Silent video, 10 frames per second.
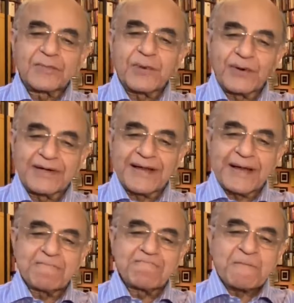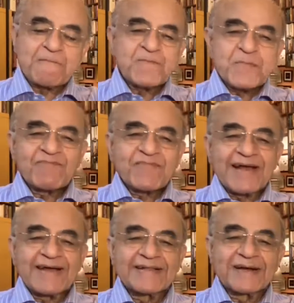boy a name.
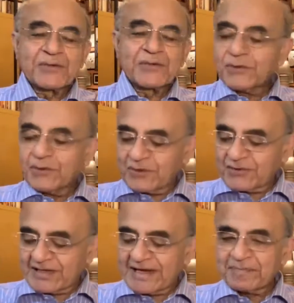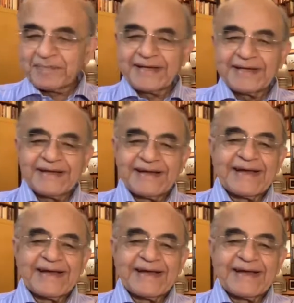And the guru looks at me